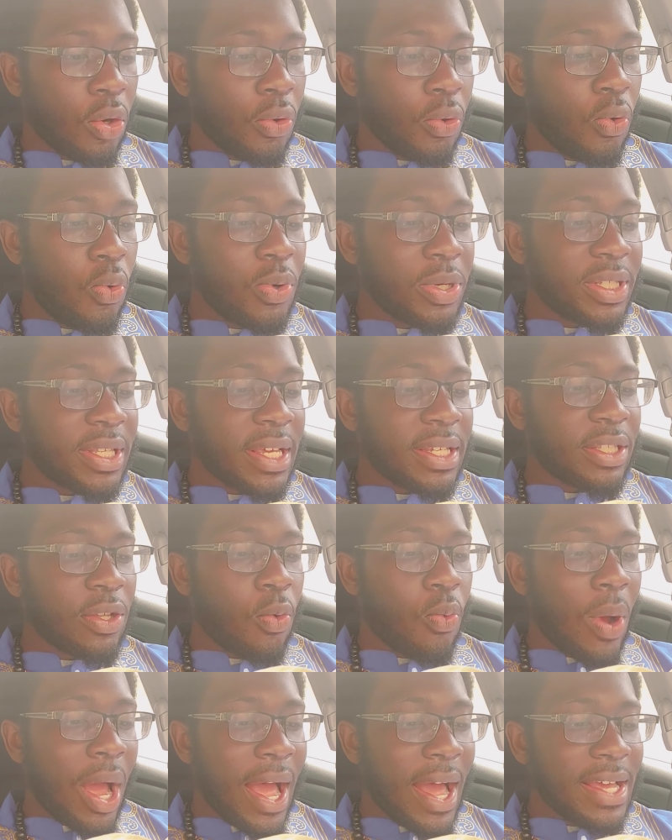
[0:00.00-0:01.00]
Who is as the
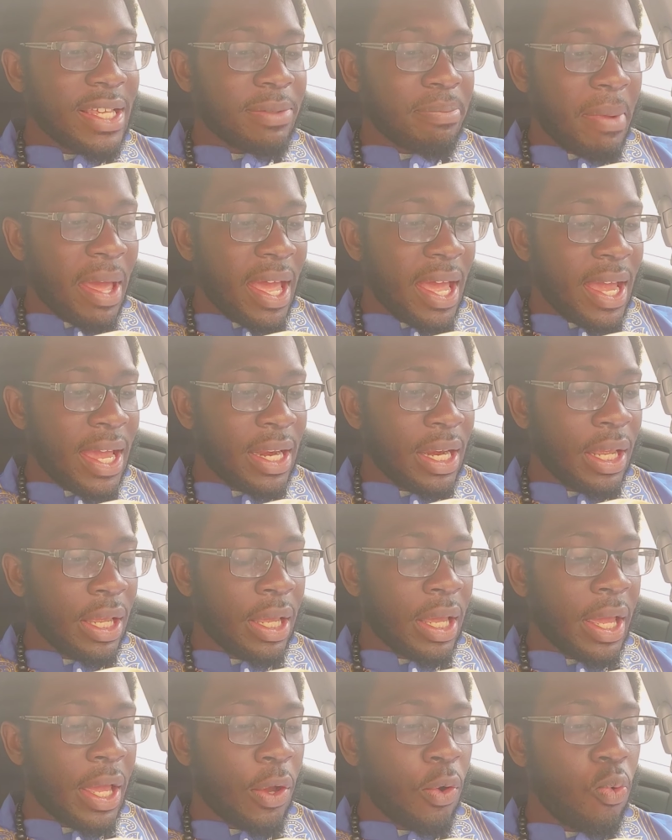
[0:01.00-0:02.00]
wise man,
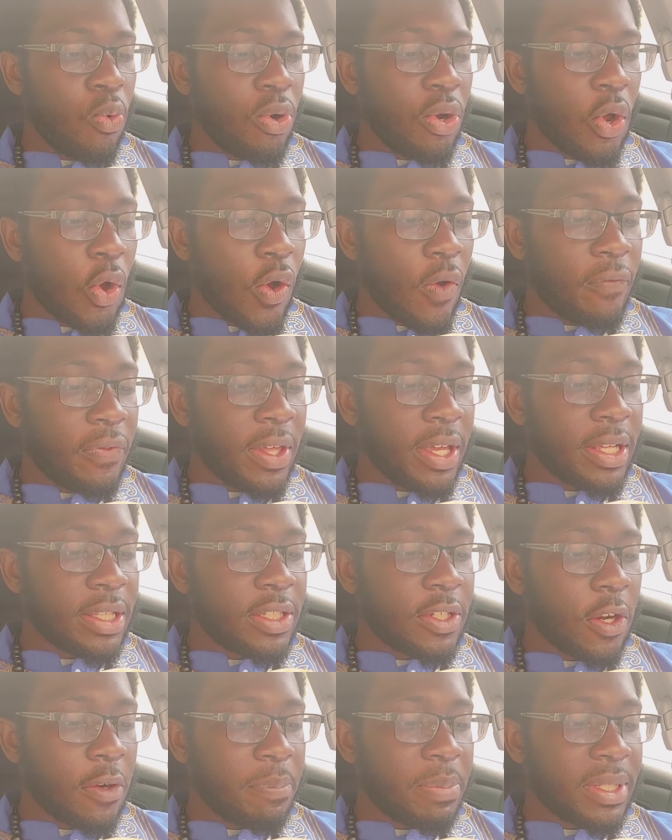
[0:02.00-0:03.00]
and who knoweth the
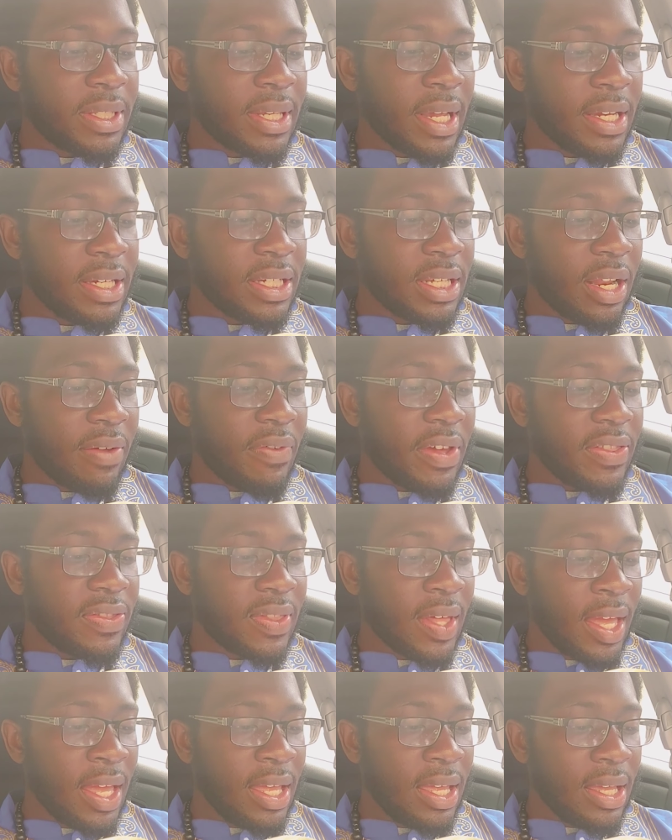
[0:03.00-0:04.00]
interpretation of a
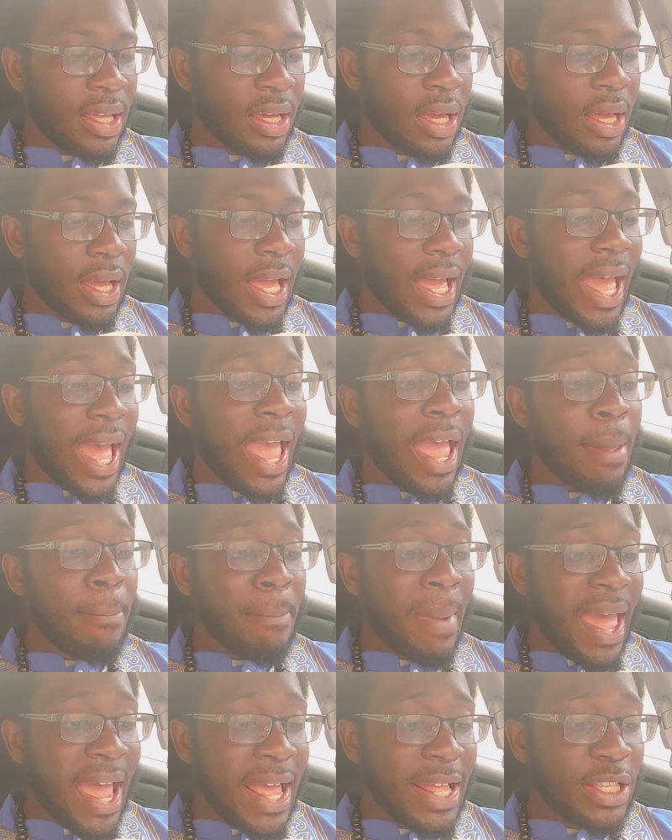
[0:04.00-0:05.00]
thing? A
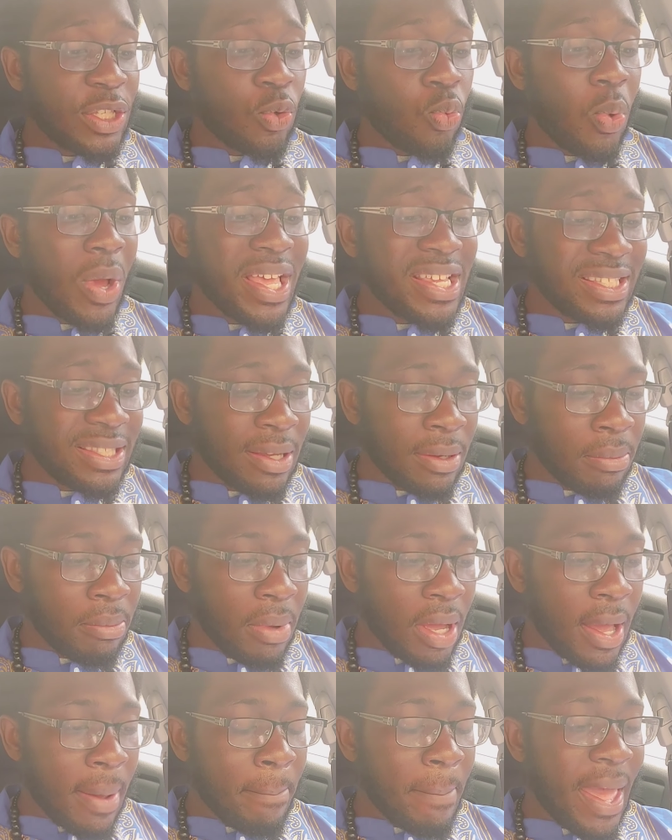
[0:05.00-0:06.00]
man's
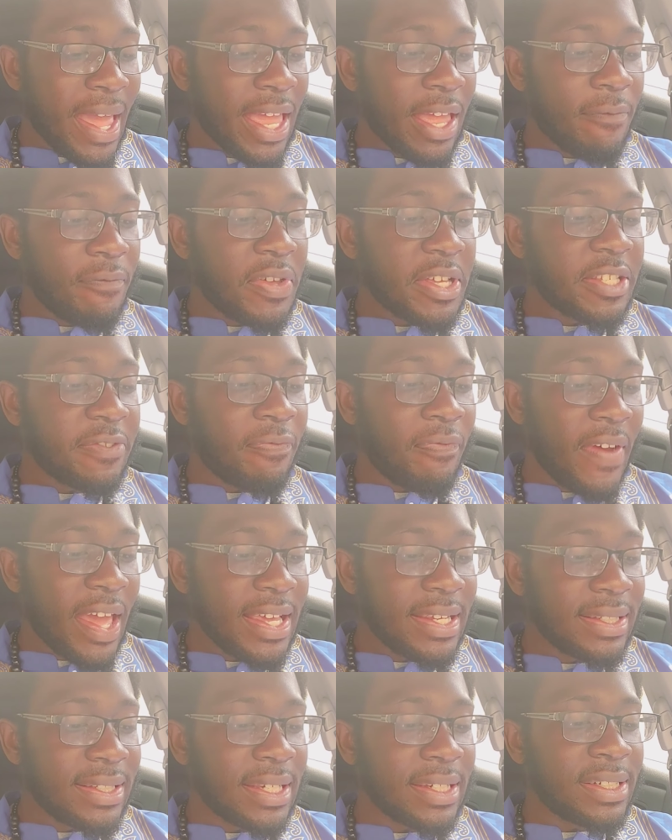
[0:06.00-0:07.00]
wisdom maketh his
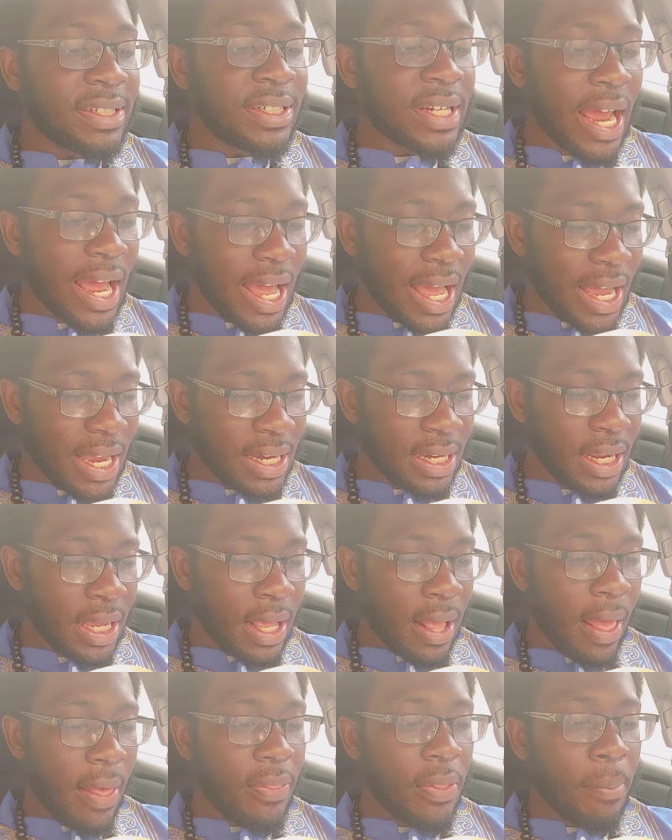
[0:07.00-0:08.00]
face to shine,
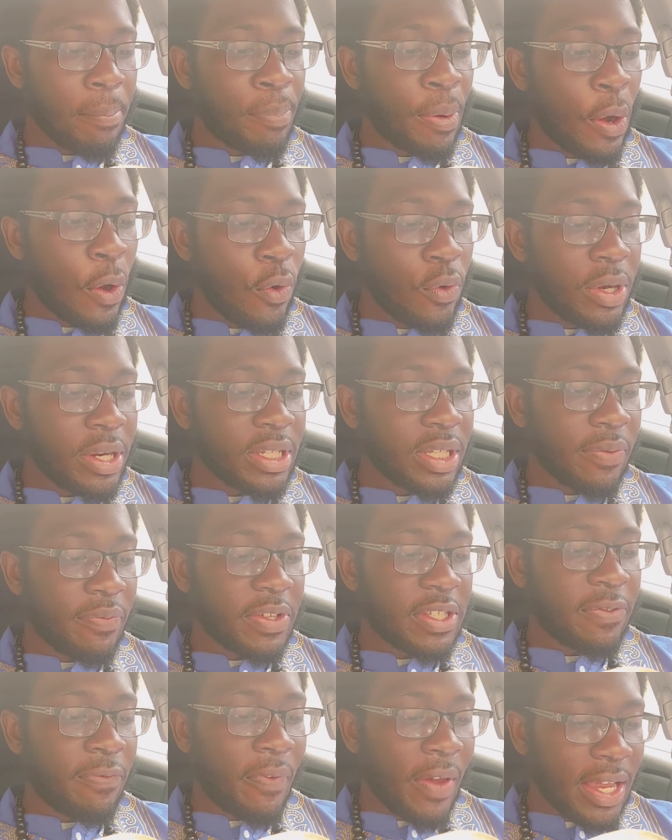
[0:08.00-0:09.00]
and the boldness of
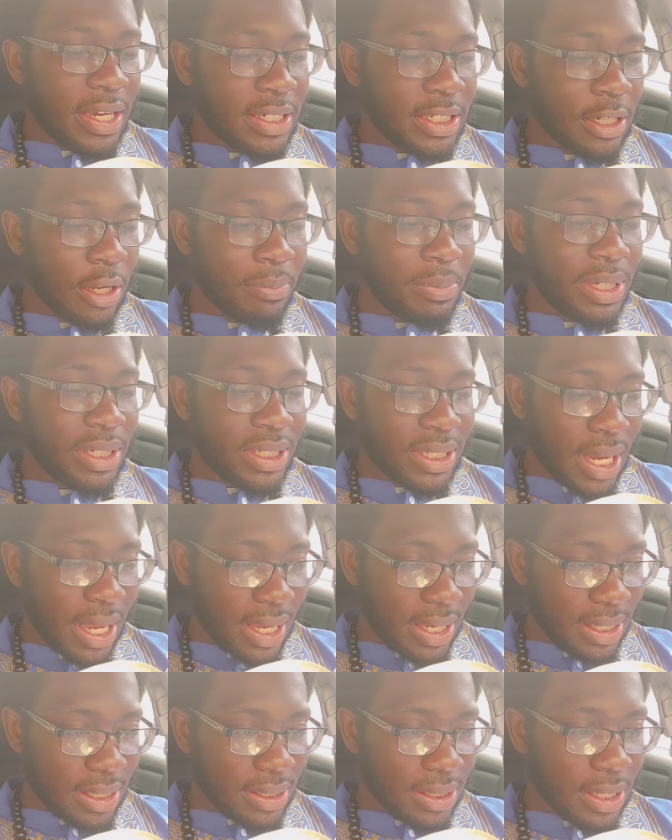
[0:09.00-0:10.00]
his face shall be
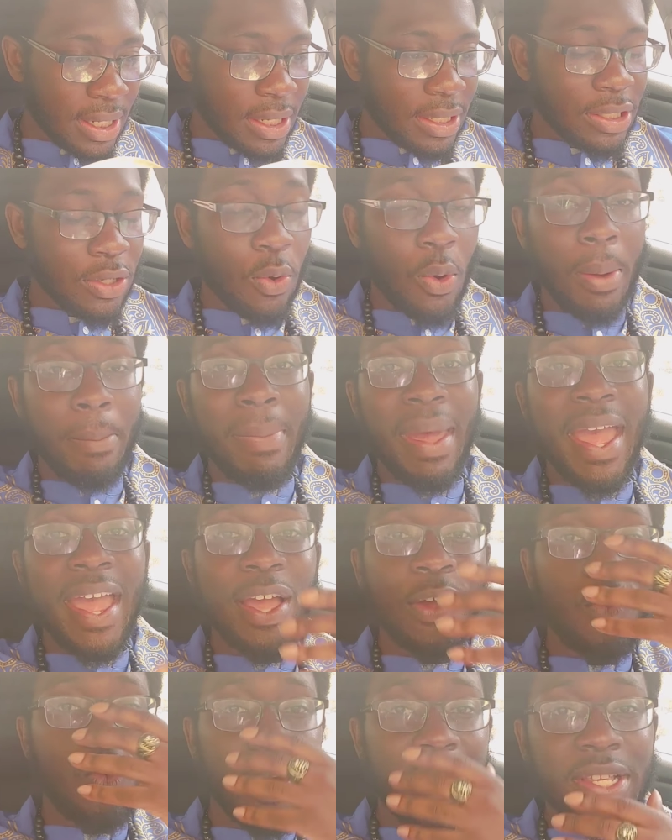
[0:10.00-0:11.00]
changed. So a
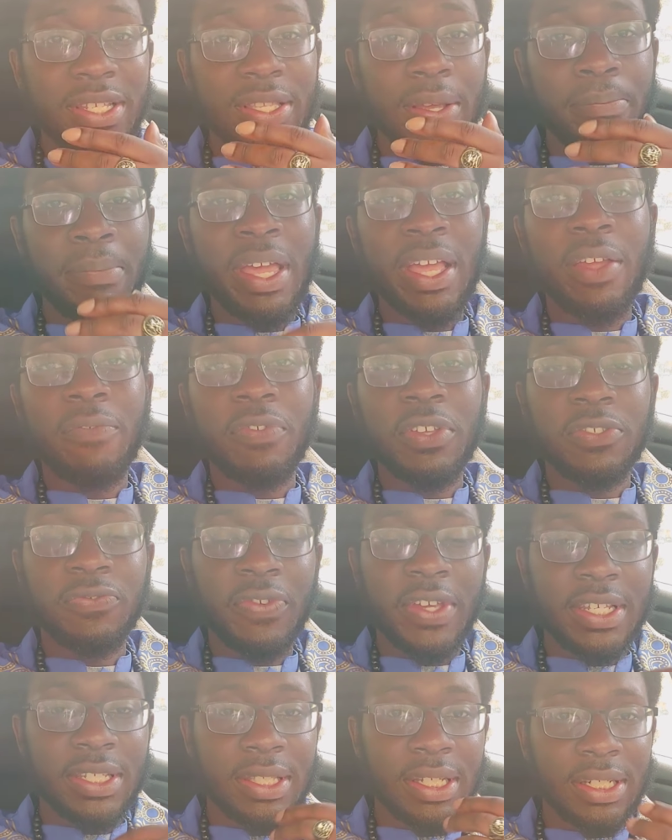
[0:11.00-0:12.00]
man wisdom maketh his
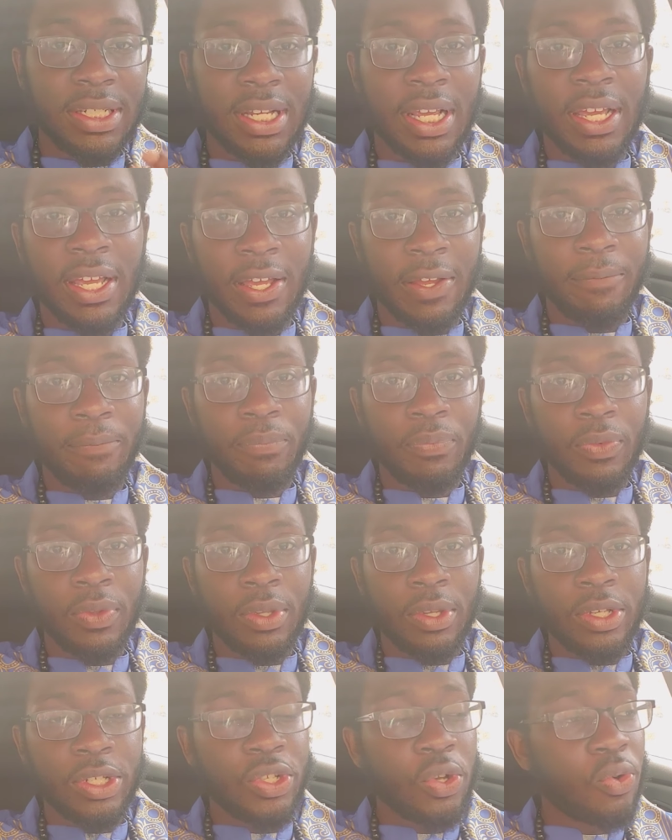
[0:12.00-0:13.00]
face to
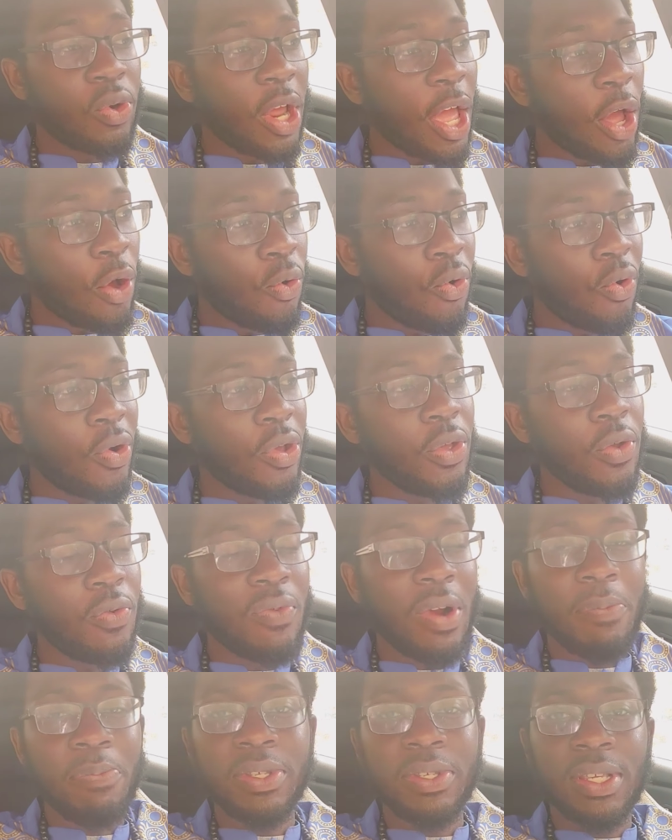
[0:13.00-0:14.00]
shine. So that all you
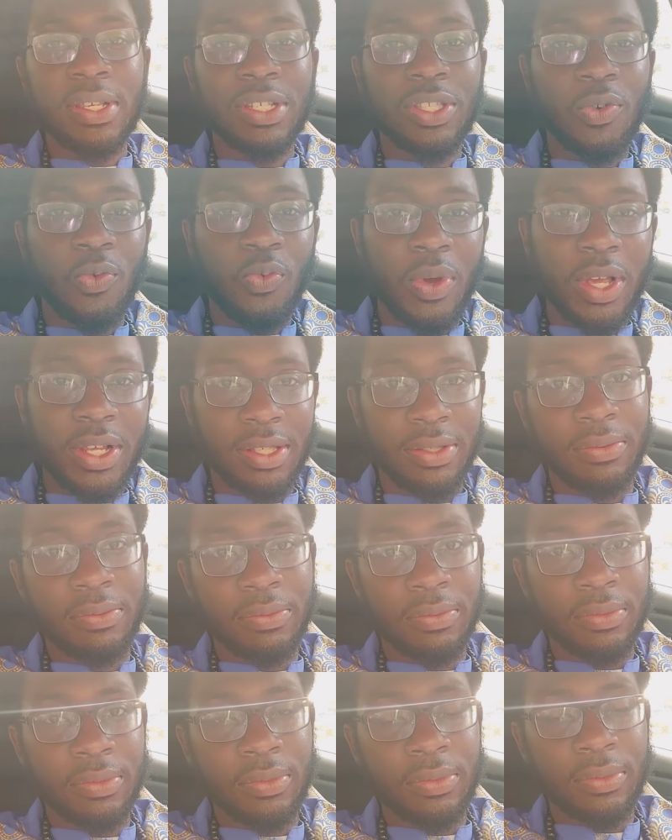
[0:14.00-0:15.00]
represents the wisdom.
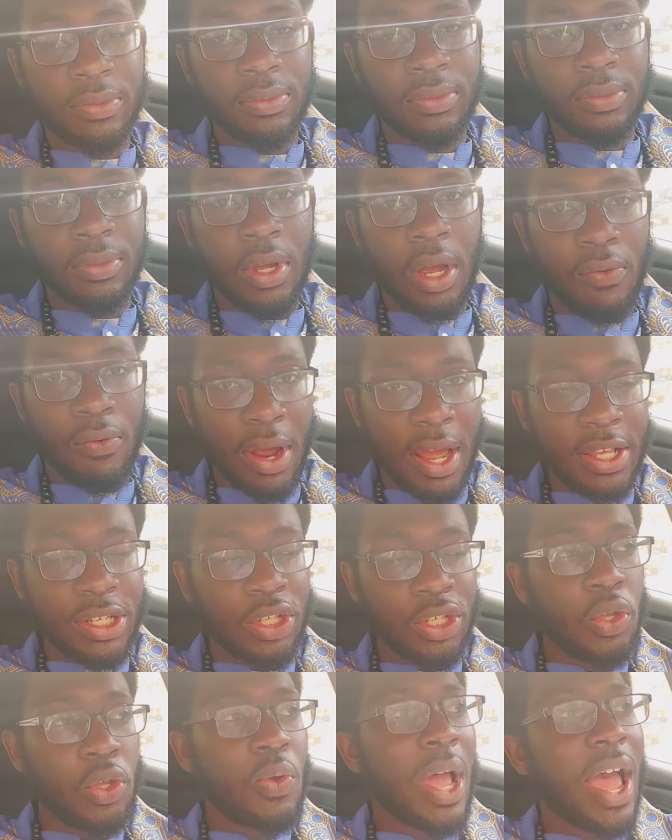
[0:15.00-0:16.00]
All right,
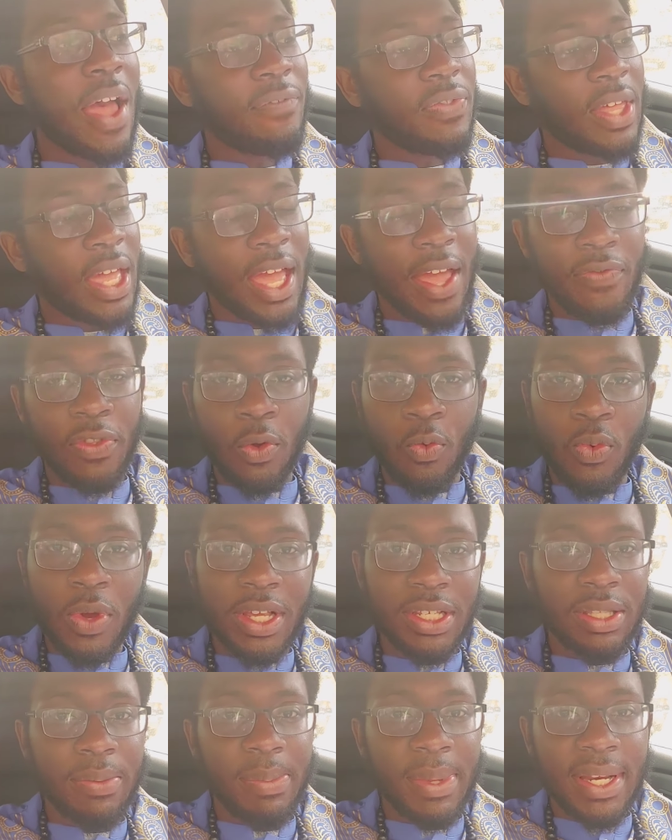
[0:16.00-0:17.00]
so you have to have the
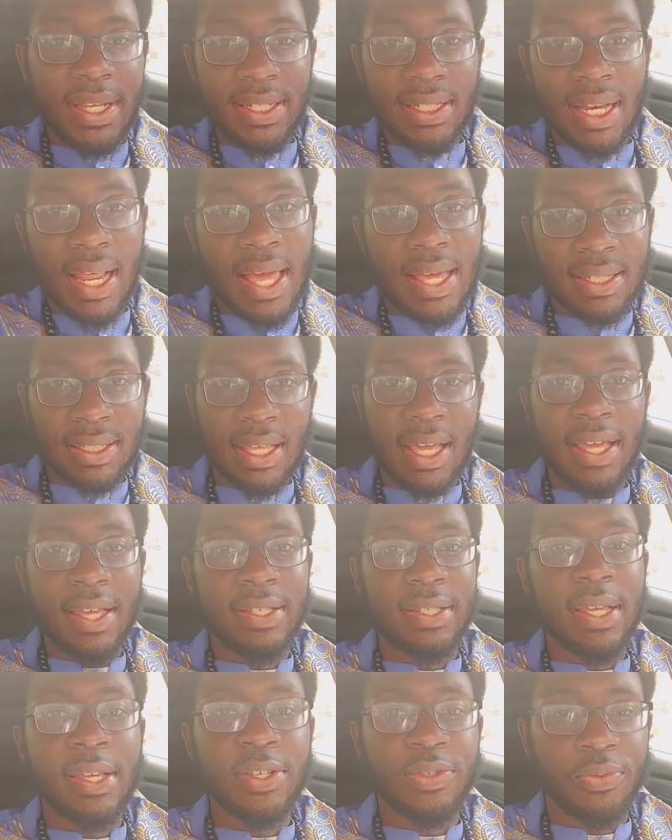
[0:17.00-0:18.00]
wisdom in these last
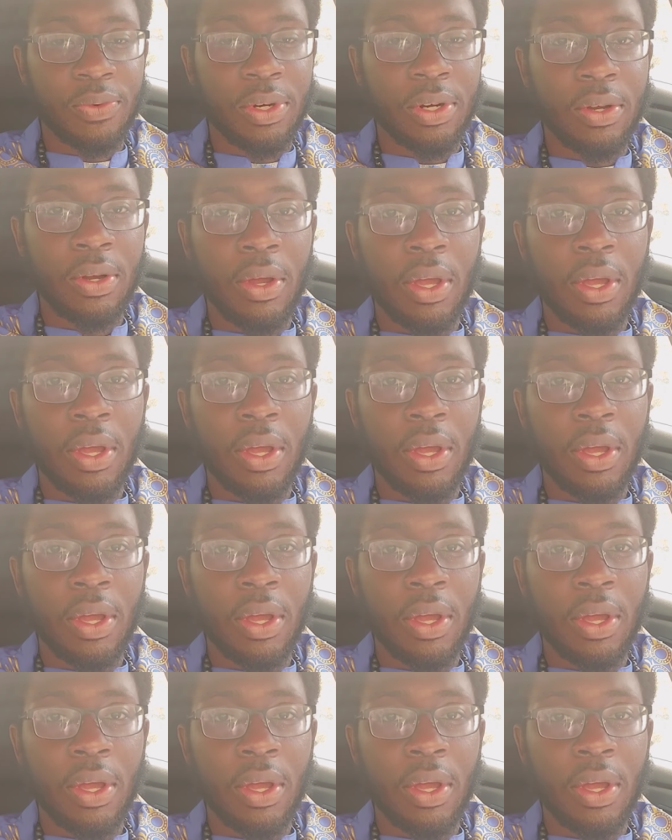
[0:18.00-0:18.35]
days, Israel.